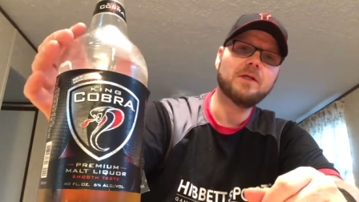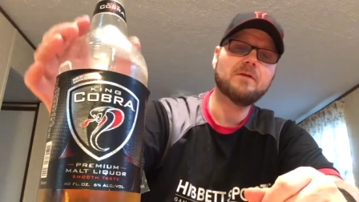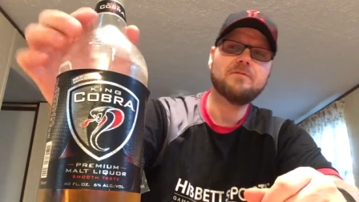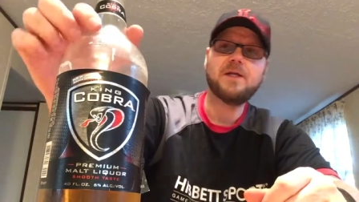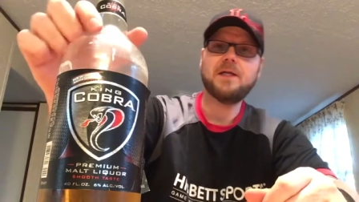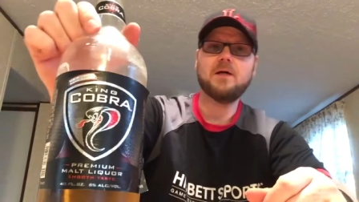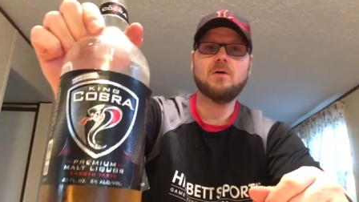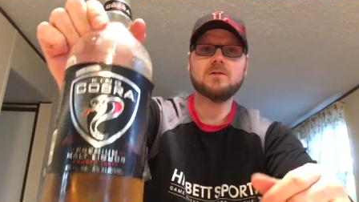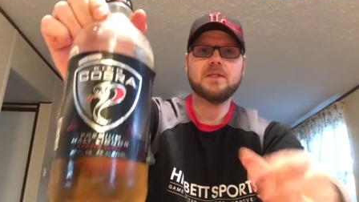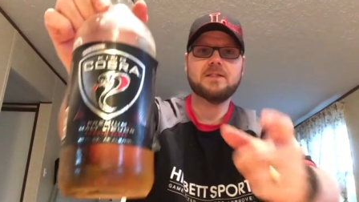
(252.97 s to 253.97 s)
liquor
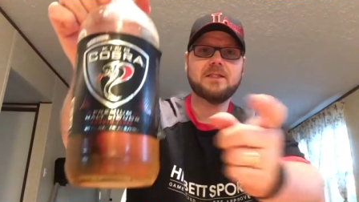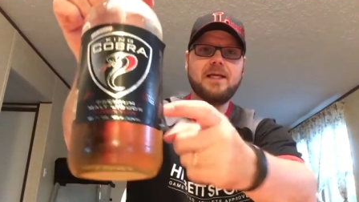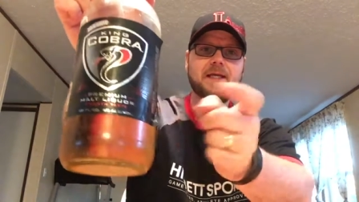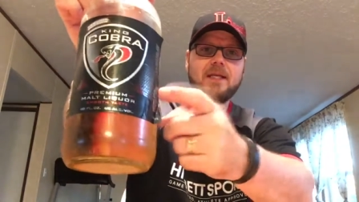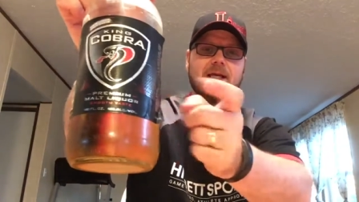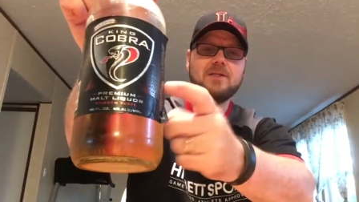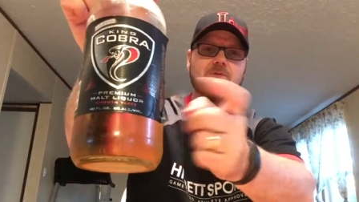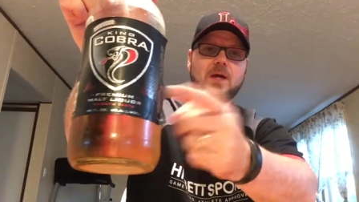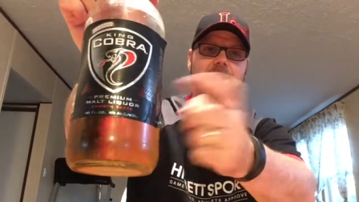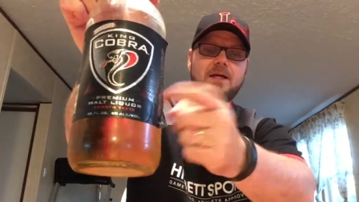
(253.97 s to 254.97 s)
videos. They ting it like
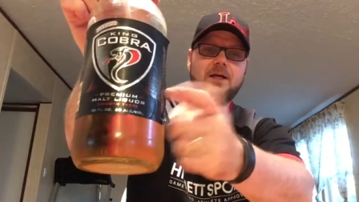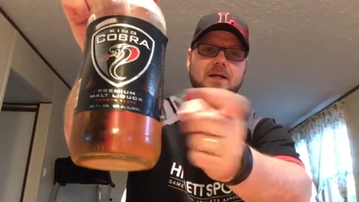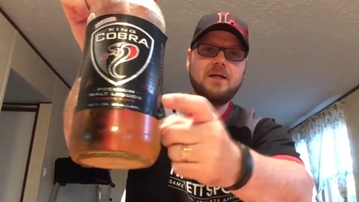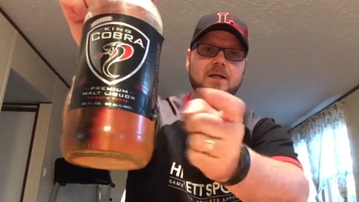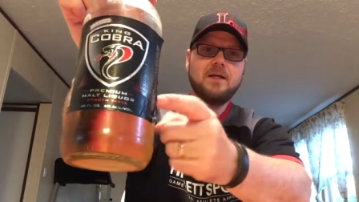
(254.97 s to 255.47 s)
it's right here.